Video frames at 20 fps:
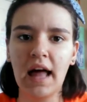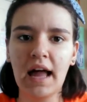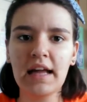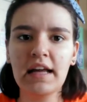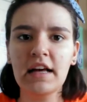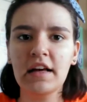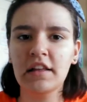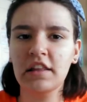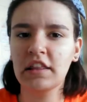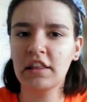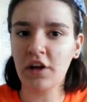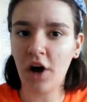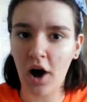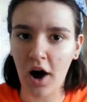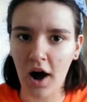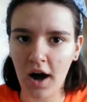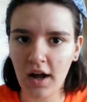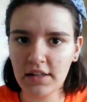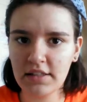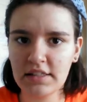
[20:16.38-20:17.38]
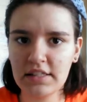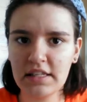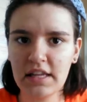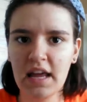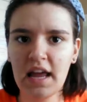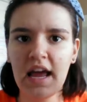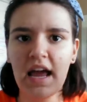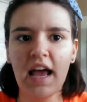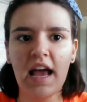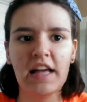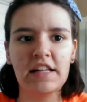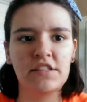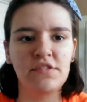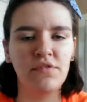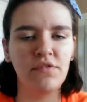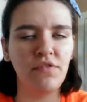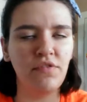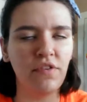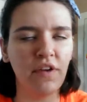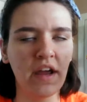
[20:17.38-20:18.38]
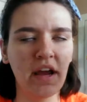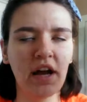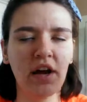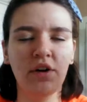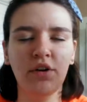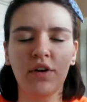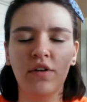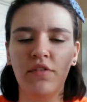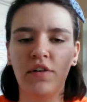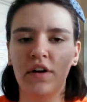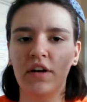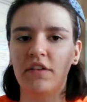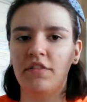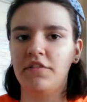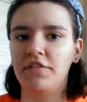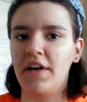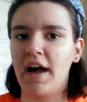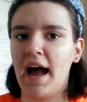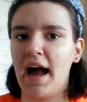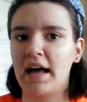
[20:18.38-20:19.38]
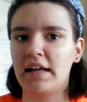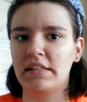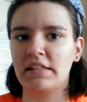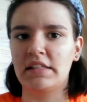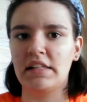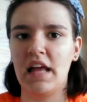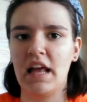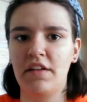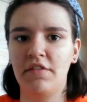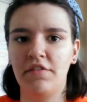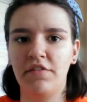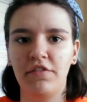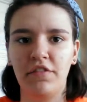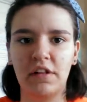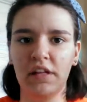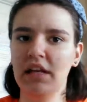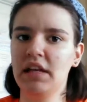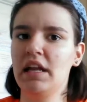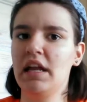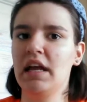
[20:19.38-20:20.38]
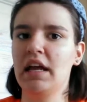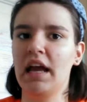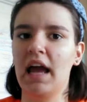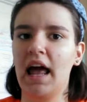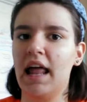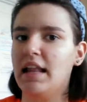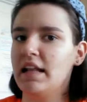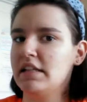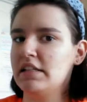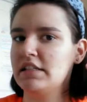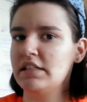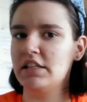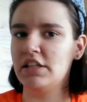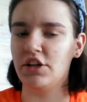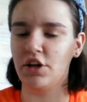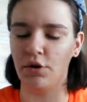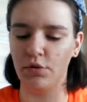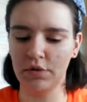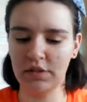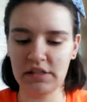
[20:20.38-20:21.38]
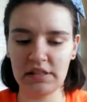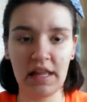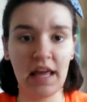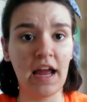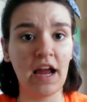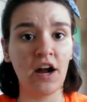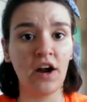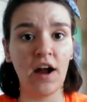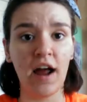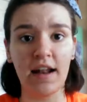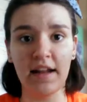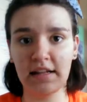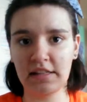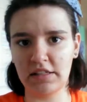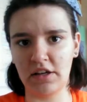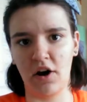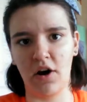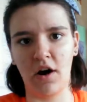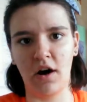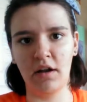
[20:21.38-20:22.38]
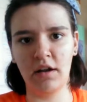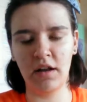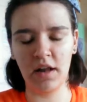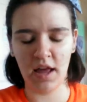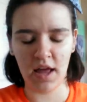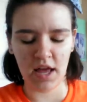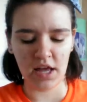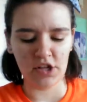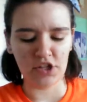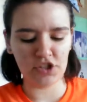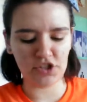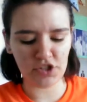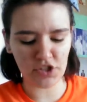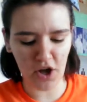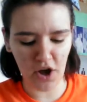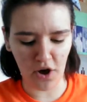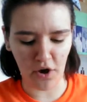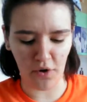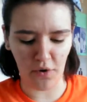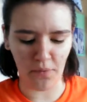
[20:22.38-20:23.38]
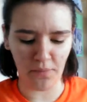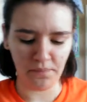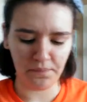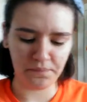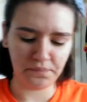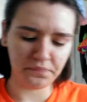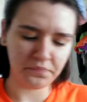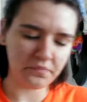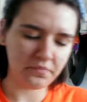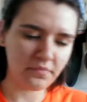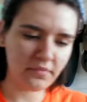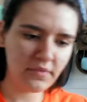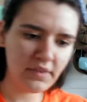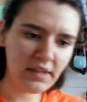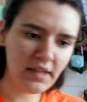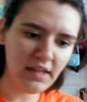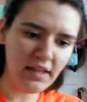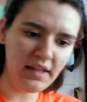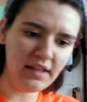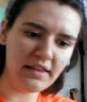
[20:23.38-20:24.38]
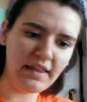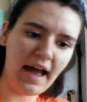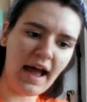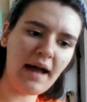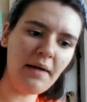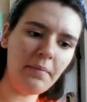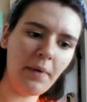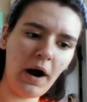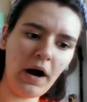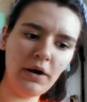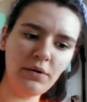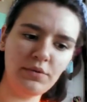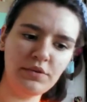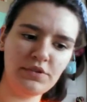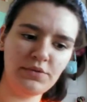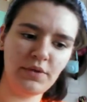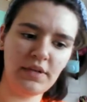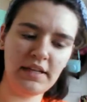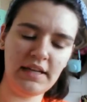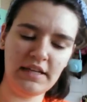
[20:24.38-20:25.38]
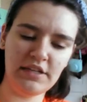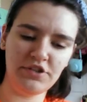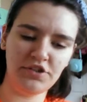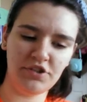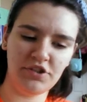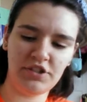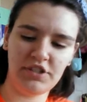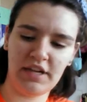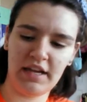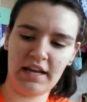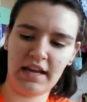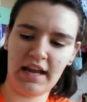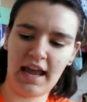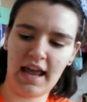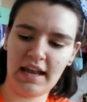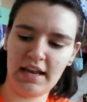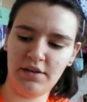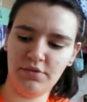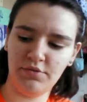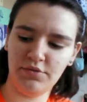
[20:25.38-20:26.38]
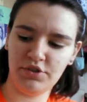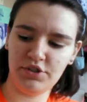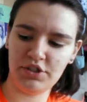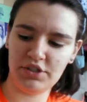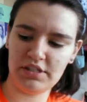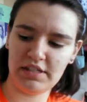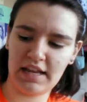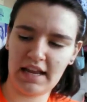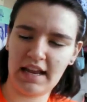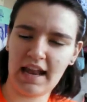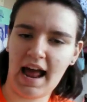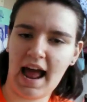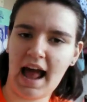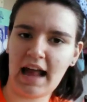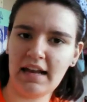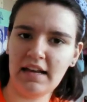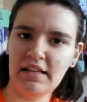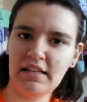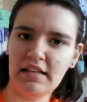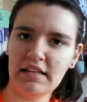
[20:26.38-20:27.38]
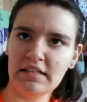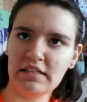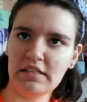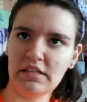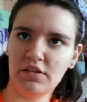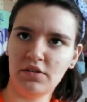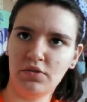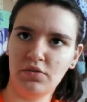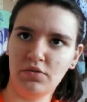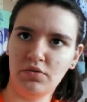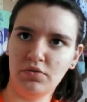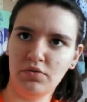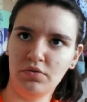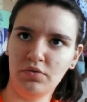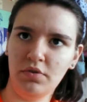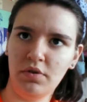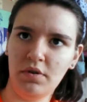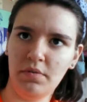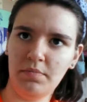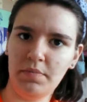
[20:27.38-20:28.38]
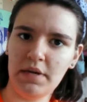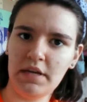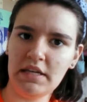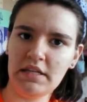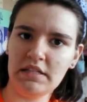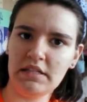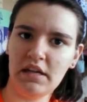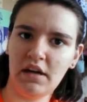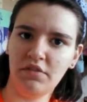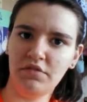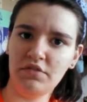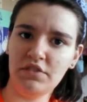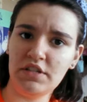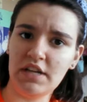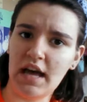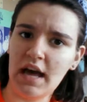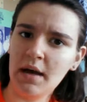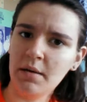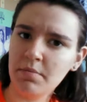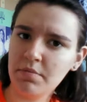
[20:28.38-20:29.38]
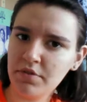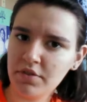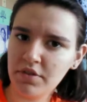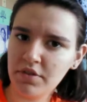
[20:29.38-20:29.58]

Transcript: a thought. It's very, very fast and fleeting, and it's, you know, it's there and it's gone. So that part was really interesting, and it was just, it added this little piece of depth